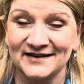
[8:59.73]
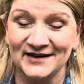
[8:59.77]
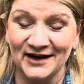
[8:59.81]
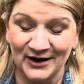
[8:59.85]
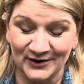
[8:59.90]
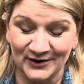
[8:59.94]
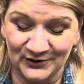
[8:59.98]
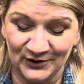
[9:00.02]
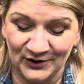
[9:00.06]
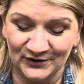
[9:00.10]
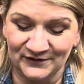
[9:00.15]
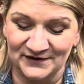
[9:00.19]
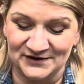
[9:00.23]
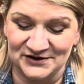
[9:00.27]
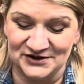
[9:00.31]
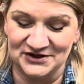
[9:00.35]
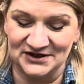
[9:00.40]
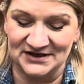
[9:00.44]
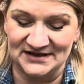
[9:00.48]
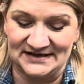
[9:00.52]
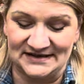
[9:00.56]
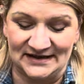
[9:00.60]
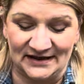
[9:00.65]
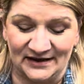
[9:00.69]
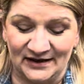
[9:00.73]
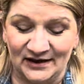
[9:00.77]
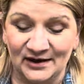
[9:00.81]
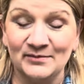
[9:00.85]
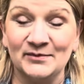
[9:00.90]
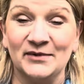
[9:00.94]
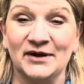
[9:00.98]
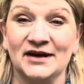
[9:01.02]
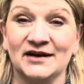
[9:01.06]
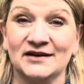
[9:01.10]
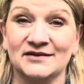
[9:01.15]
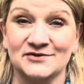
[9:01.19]
I if it's just a
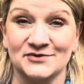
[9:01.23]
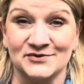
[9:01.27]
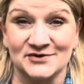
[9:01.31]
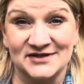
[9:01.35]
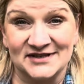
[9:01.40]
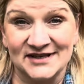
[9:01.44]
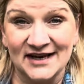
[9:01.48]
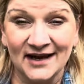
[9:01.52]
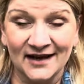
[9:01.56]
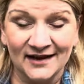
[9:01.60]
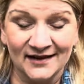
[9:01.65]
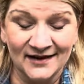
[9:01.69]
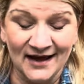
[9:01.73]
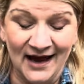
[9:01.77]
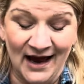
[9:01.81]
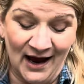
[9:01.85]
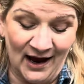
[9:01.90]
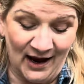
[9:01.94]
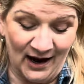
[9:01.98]
gimmick to sell.